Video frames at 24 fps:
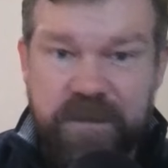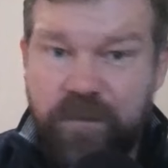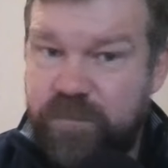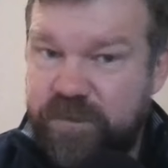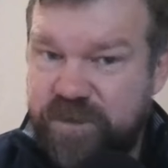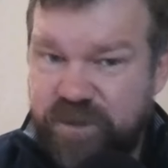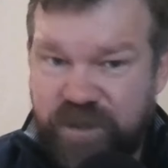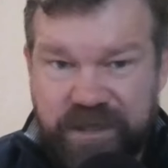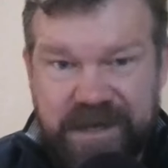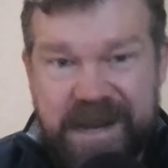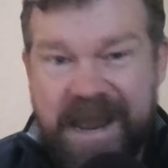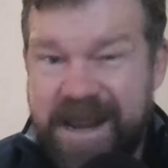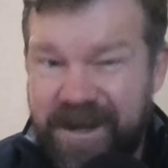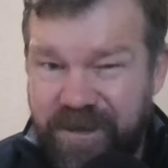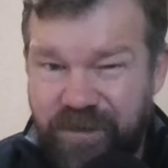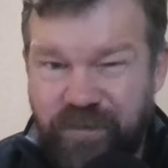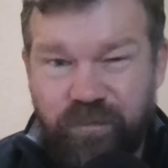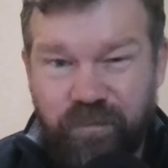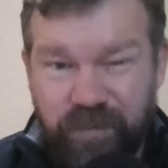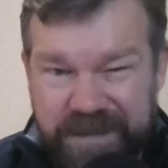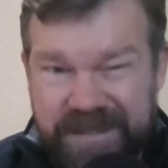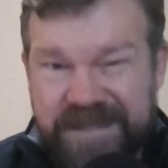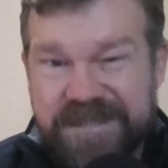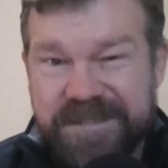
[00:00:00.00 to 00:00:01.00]
it, which you can't
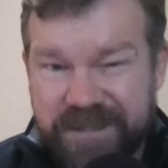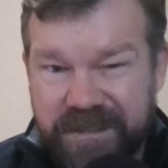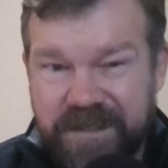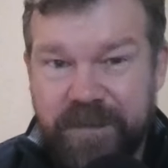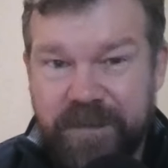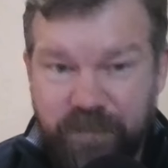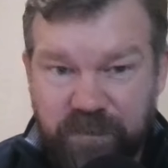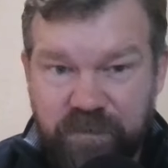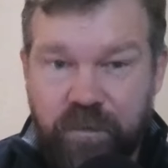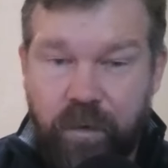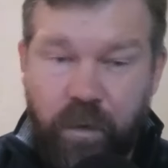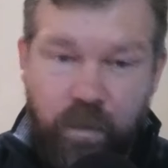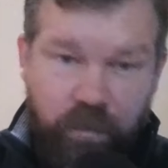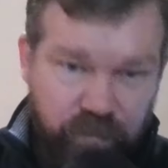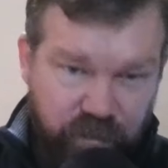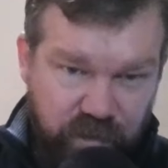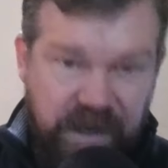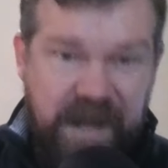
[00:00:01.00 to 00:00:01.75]
do easily with gold.